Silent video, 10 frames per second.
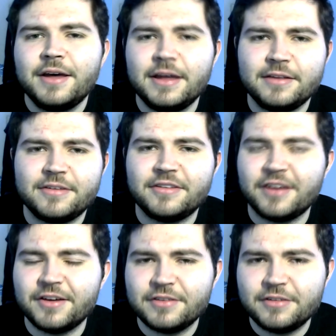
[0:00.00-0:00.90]
It's
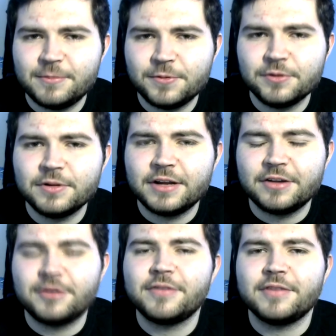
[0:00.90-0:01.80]
serviceable. I
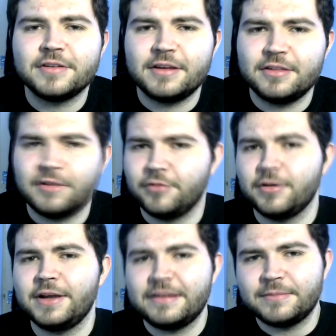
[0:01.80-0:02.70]
don't know if it's like the
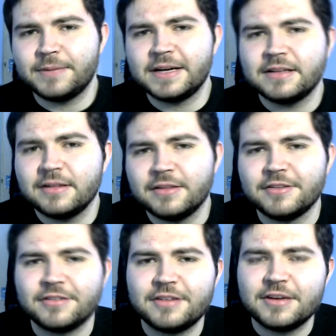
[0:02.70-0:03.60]
greatest battle
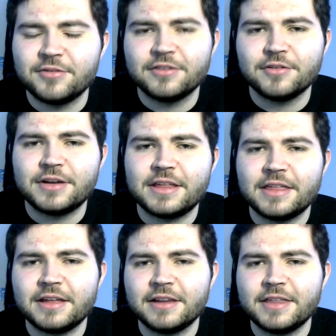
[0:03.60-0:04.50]
in the series or
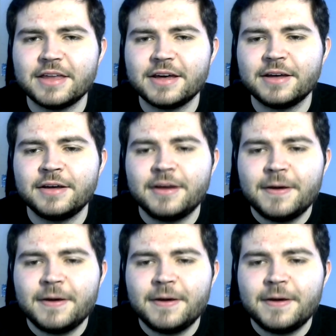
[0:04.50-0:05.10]
anything like that.